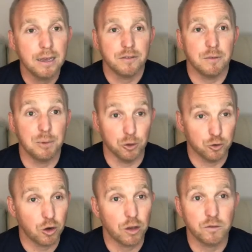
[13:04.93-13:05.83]
to build
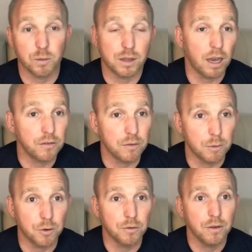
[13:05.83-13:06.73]
trust with
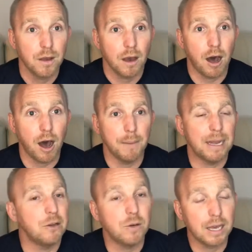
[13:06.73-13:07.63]
customers,
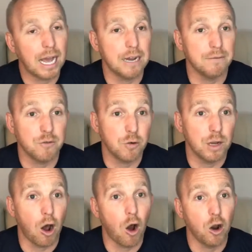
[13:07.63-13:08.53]
and you can kind of do
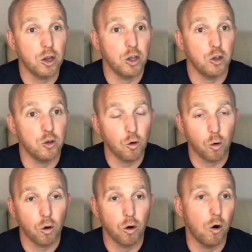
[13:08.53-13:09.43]
it on
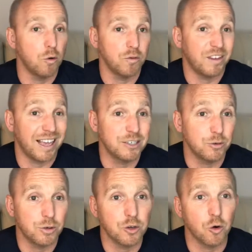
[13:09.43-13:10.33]
your own
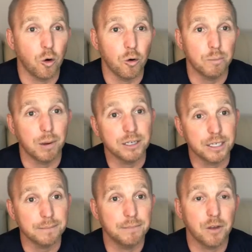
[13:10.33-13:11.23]
schedule and your own
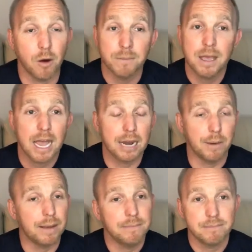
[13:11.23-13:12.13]
budget. So
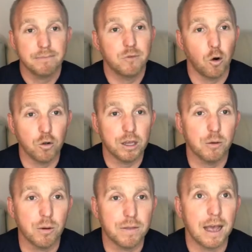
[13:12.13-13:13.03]
anyway, totally
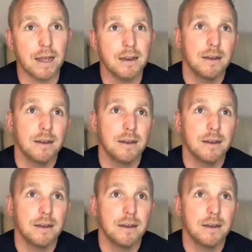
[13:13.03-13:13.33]
agree with that.